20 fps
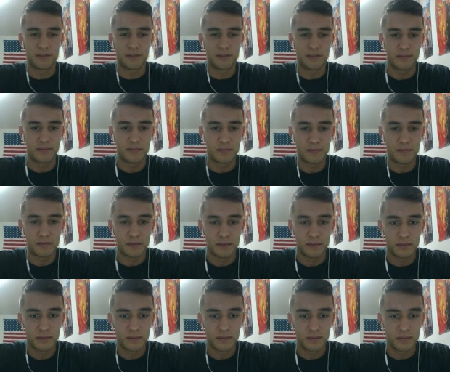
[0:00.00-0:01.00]

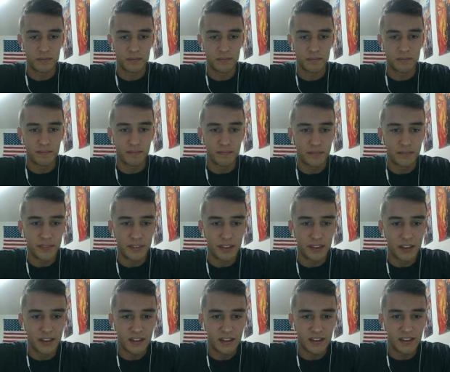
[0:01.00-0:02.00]

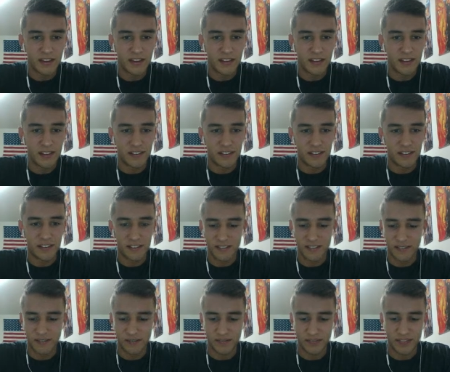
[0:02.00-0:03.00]

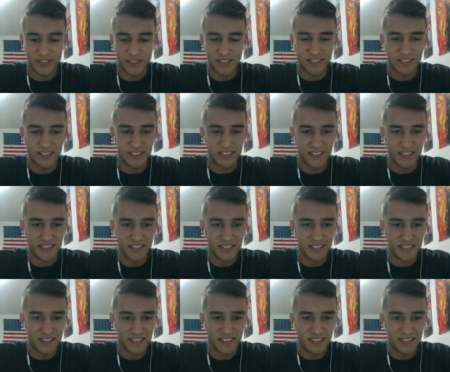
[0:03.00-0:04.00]

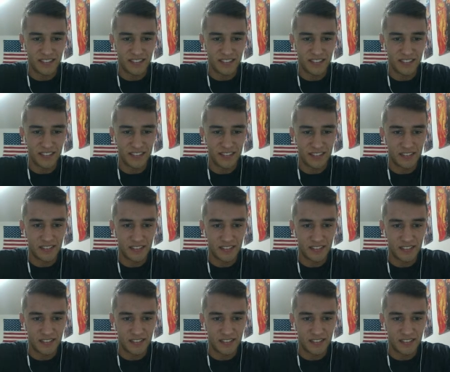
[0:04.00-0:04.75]
Nothing is said.